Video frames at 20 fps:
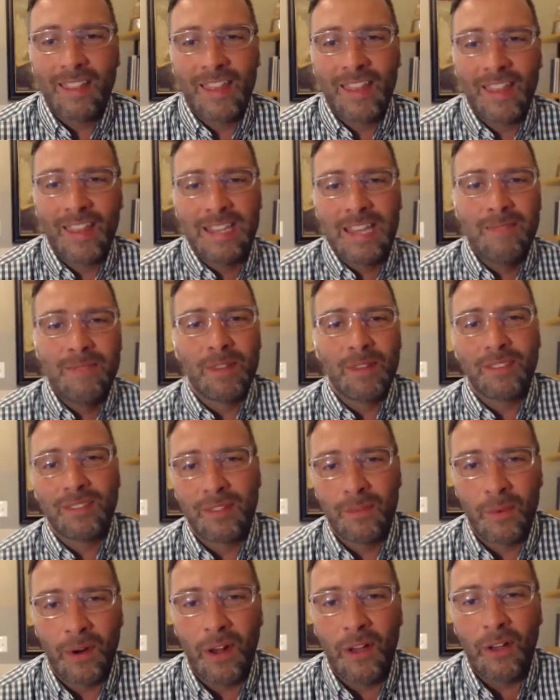on that team,
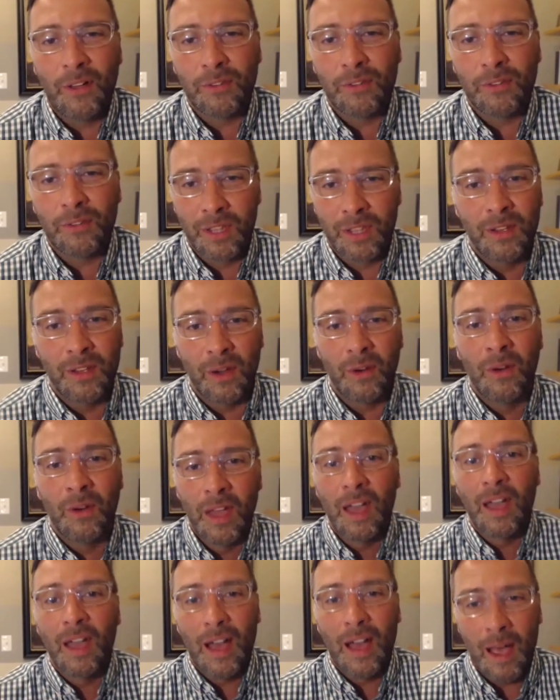it's somewhere else, but you
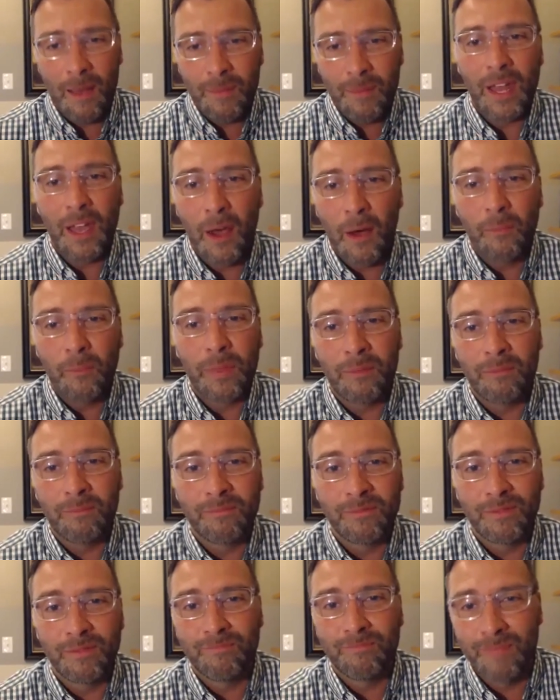go, I'm going to help
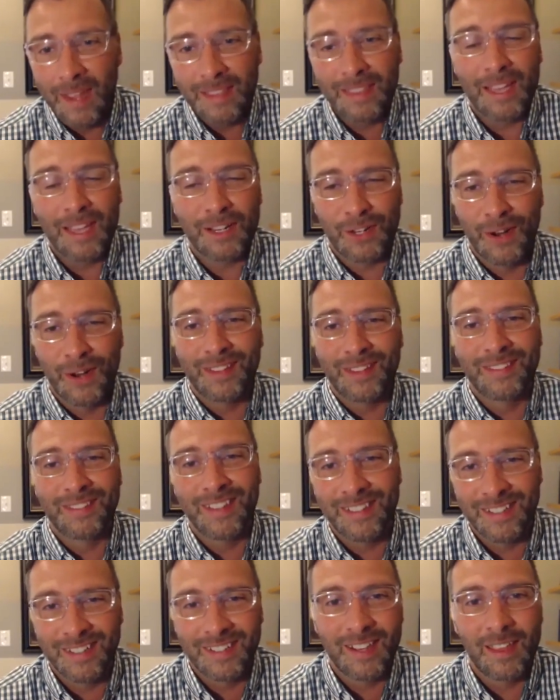them make that
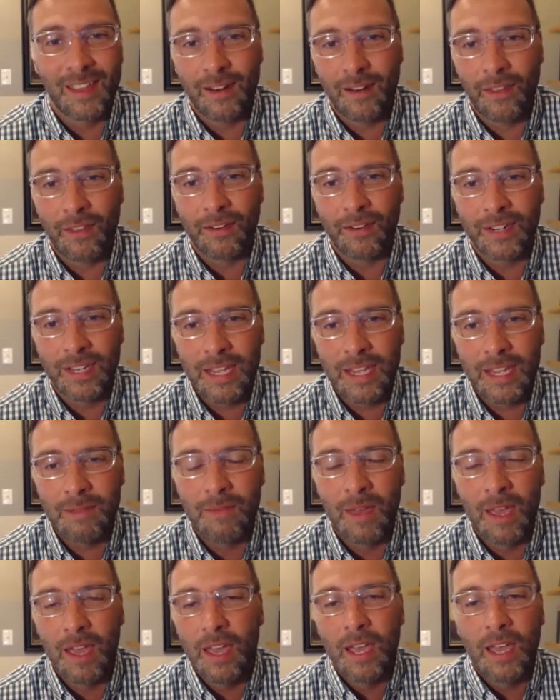transition to that other
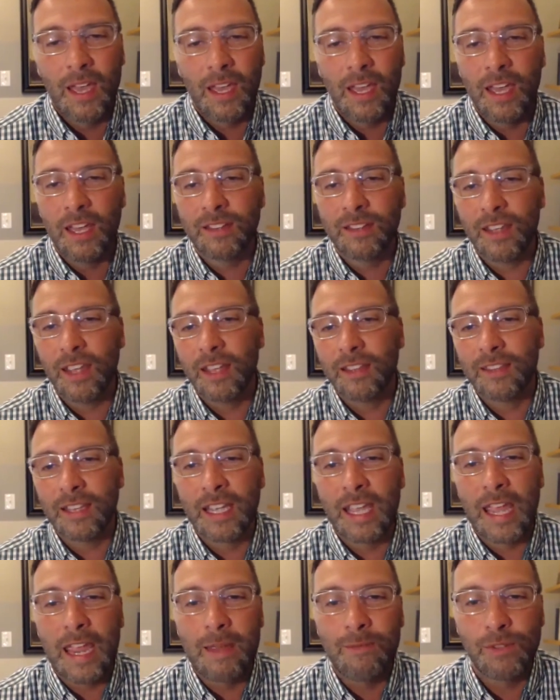team. Yeah. It's, it's
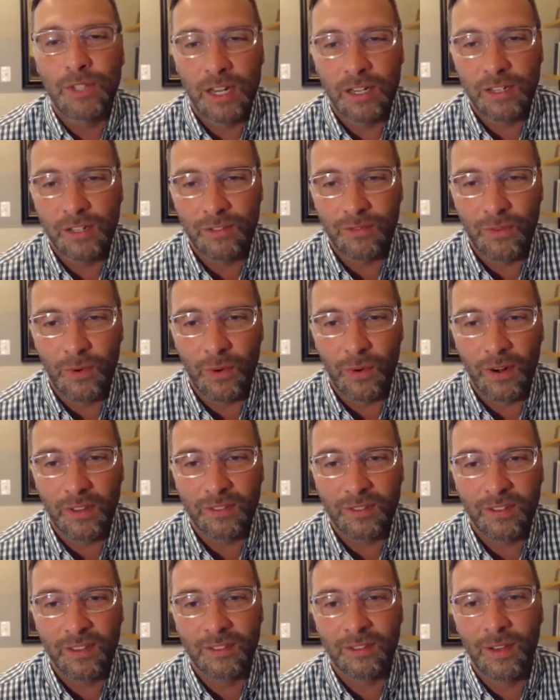a game changer for
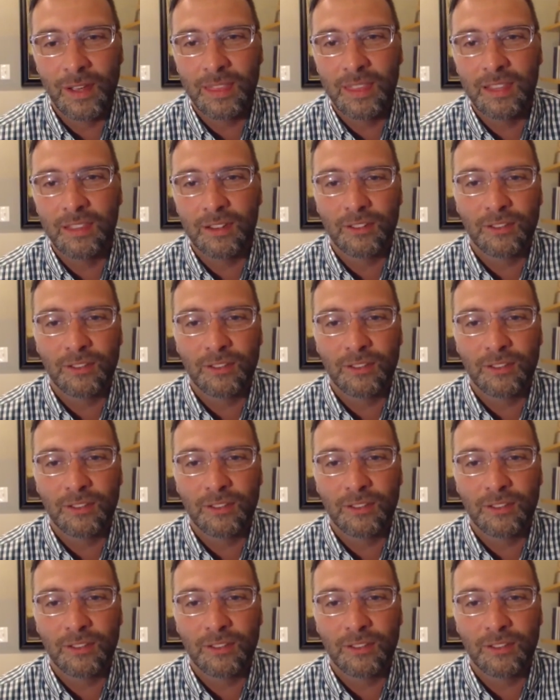us. And so I it's think